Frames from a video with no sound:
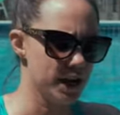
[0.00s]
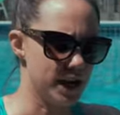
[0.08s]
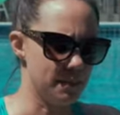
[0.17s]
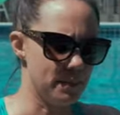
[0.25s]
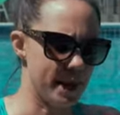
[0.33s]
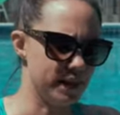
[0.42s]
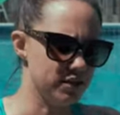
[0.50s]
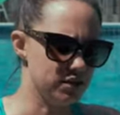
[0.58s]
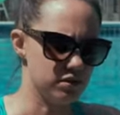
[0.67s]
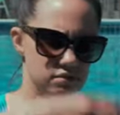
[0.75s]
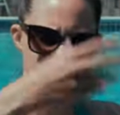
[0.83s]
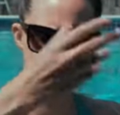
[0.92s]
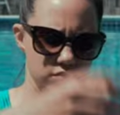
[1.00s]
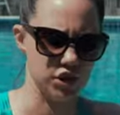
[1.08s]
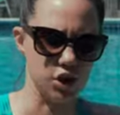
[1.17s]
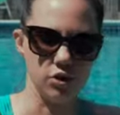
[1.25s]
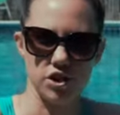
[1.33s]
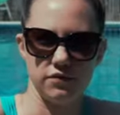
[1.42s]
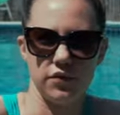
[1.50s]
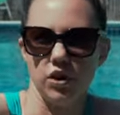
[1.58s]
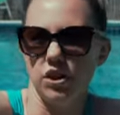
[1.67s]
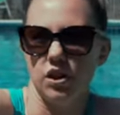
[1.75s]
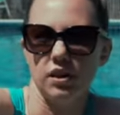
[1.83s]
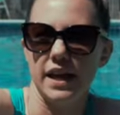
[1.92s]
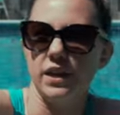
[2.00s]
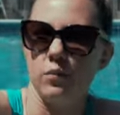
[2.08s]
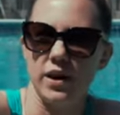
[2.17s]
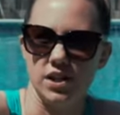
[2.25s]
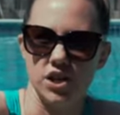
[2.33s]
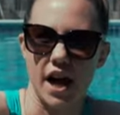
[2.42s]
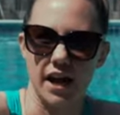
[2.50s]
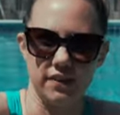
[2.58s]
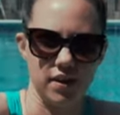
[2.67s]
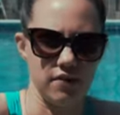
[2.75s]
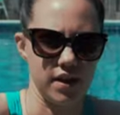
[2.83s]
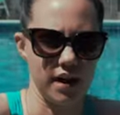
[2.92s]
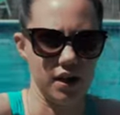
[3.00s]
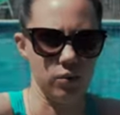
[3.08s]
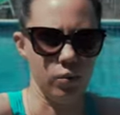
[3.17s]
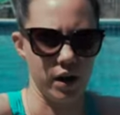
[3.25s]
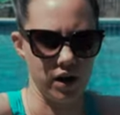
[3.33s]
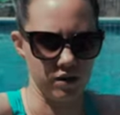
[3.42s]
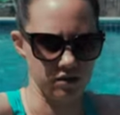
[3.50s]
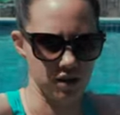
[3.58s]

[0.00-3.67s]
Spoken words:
it makes, you know, just for a little lightweight jacket that they can wear.